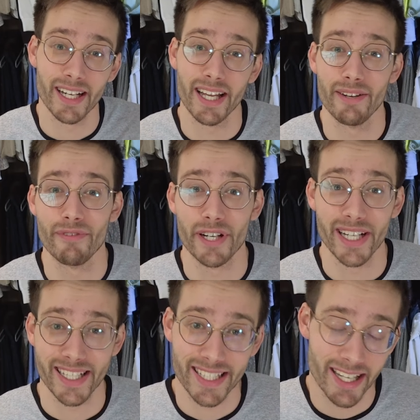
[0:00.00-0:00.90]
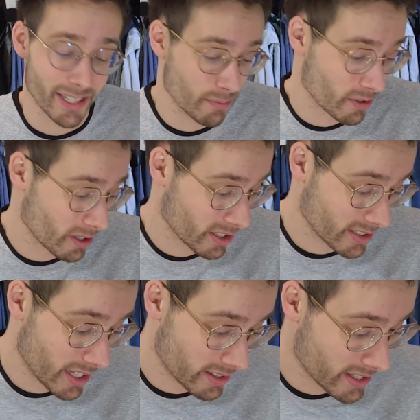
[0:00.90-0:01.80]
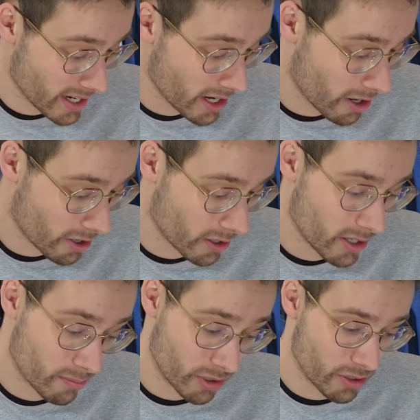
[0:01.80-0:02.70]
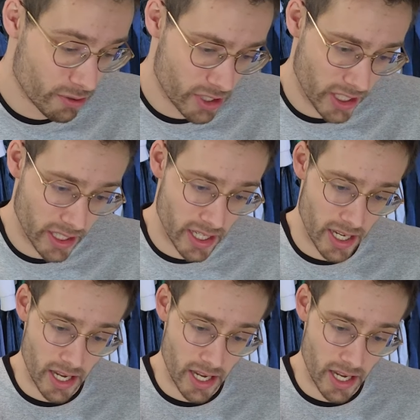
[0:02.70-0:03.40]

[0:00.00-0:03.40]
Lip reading: and a very exciting product that they are producing.